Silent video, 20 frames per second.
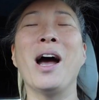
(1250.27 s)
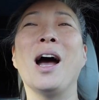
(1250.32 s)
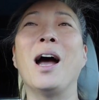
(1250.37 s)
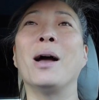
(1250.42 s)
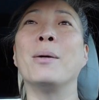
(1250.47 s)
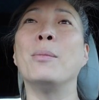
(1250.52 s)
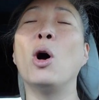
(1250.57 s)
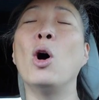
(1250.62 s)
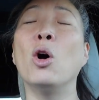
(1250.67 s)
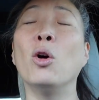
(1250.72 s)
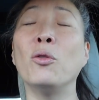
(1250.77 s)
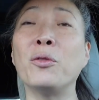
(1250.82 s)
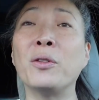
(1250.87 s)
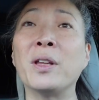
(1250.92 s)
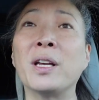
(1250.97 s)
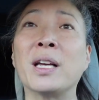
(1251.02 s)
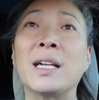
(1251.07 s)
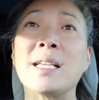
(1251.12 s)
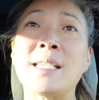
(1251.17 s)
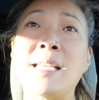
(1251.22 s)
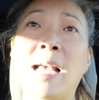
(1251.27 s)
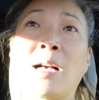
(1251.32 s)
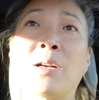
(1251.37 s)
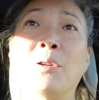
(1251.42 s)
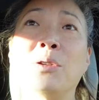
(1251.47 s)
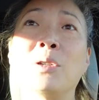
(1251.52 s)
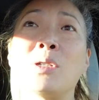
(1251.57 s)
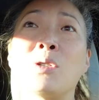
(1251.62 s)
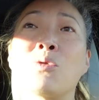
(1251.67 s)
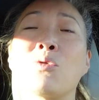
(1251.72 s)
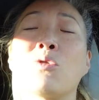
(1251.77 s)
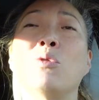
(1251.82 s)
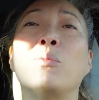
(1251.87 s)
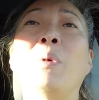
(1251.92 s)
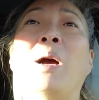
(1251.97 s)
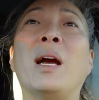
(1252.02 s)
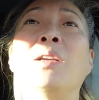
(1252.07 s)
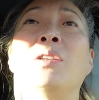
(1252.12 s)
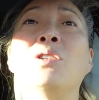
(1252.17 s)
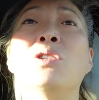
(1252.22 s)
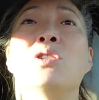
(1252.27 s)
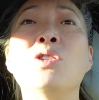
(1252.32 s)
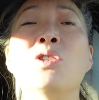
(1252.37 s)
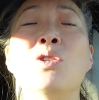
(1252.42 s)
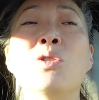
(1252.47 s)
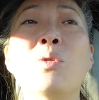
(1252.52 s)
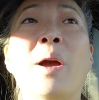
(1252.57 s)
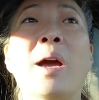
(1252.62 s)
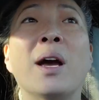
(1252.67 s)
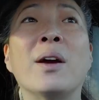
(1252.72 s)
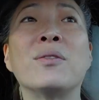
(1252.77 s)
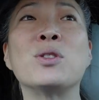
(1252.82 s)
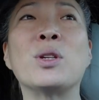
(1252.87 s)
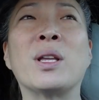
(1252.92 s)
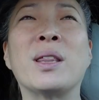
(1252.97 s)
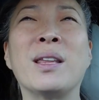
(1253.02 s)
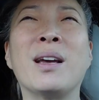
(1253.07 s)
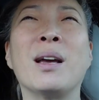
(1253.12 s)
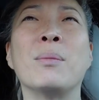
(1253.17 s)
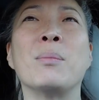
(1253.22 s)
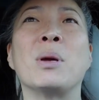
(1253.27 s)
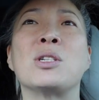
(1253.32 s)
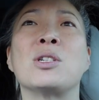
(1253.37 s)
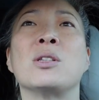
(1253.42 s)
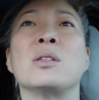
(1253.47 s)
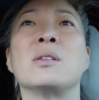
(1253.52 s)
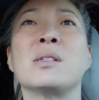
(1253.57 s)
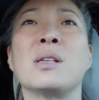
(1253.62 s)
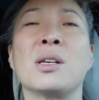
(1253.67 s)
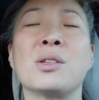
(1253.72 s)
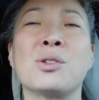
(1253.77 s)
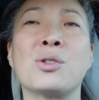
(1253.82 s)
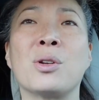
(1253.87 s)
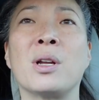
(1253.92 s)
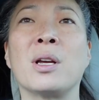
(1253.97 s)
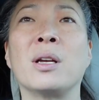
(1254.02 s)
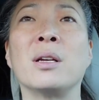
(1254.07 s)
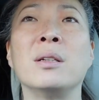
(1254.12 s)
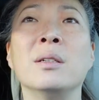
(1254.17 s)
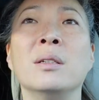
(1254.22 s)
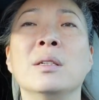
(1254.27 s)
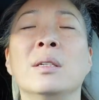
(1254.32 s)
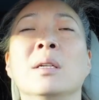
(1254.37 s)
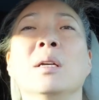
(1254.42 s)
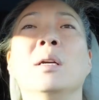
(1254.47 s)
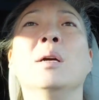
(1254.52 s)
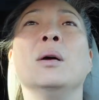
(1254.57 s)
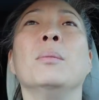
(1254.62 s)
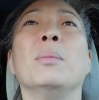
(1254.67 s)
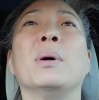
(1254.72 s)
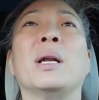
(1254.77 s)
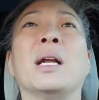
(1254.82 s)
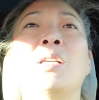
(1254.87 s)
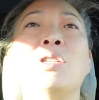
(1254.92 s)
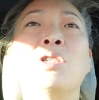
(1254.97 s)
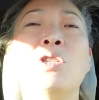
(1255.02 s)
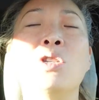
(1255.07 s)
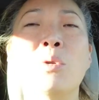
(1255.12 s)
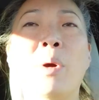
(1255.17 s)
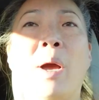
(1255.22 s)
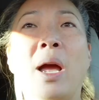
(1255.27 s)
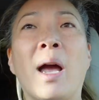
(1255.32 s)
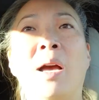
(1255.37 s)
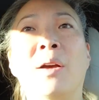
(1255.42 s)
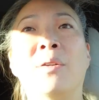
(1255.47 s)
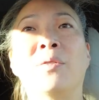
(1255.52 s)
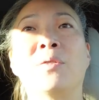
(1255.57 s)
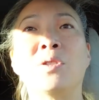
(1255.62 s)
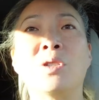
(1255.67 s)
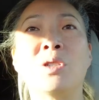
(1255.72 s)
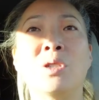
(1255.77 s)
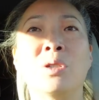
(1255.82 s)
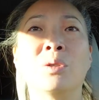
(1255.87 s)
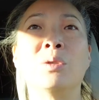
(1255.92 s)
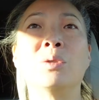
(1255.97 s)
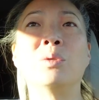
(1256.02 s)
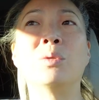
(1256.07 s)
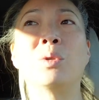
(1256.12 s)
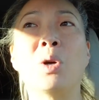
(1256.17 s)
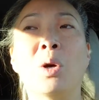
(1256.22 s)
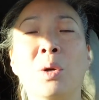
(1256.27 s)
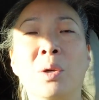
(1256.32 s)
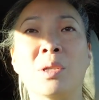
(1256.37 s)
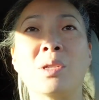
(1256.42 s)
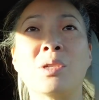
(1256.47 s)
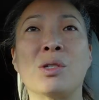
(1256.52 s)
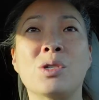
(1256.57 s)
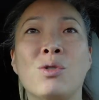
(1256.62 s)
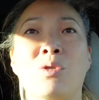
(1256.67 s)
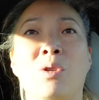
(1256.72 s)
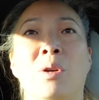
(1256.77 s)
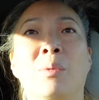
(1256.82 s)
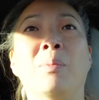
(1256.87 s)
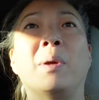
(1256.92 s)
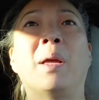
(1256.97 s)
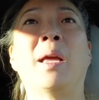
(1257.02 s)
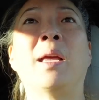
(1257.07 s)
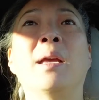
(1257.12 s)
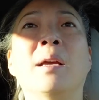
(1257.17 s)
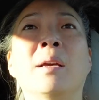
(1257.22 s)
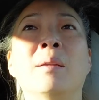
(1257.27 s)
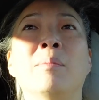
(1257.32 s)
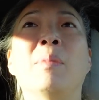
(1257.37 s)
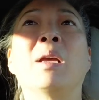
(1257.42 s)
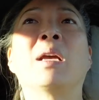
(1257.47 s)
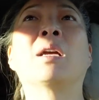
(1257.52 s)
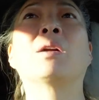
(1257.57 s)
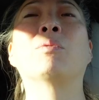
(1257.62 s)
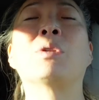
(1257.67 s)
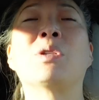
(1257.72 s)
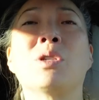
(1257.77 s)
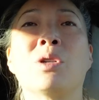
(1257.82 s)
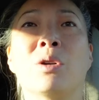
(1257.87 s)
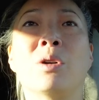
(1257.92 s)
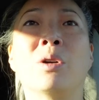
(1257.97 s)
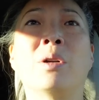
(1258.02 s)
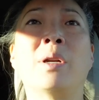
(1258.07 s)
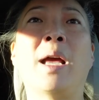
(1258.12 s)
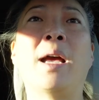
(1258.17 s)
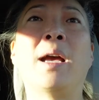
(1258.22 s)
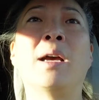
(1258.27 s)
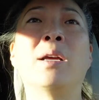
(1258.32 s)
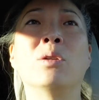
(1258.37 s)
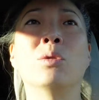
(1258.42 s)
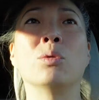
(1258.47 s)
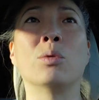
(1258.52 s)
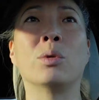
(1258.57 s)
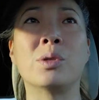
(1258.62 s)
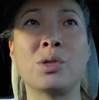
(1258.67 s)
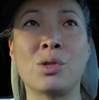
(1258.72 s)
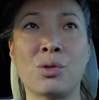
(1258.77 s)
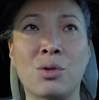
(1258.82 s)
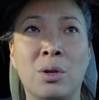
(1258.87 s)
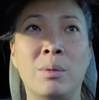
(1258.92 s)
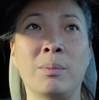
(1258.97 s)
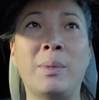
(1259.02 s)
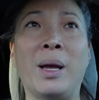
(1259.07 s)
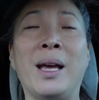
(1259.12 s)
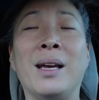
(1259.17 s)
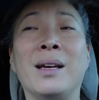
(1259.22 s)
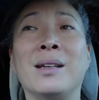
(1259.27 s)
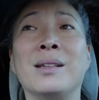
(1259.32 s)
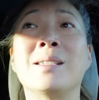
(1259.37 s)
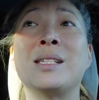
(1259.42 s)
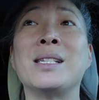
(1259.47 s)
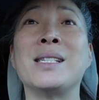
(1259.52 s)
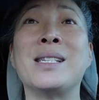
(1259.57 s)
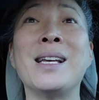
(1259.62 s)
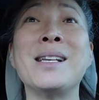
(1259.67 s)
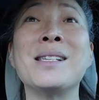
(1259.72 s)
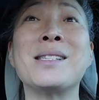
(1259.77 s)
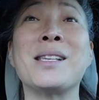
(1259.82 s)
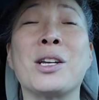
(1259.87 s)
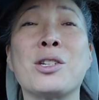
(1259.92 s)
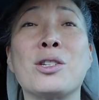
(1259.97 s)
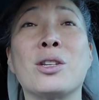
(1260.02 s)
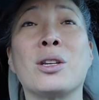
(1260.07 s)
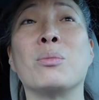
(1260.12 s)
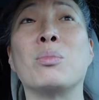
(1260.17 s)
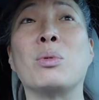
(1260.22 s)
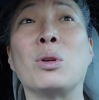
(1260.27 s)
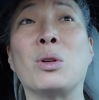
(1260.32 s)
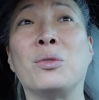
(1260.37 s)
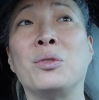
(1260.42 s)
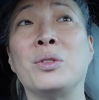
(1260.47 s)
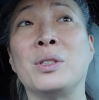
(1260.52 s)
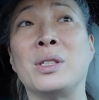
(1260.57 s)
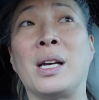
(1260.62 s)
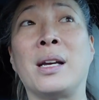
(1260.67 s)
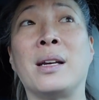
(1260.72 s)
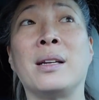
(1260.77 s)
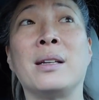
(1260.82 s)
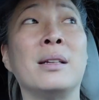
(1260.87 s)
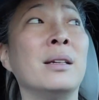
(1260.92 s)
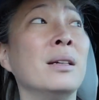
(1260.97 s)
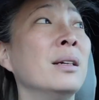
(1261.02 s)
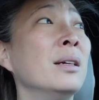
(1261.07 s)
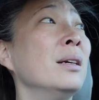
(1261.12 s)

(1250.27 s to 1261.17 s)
I'm hopefully gonna tackle this room. I do have to, I think I mentioned this yesterday, but I do have to go to the Strip and make a return at Nordstrom. And today is actually a beautiful day.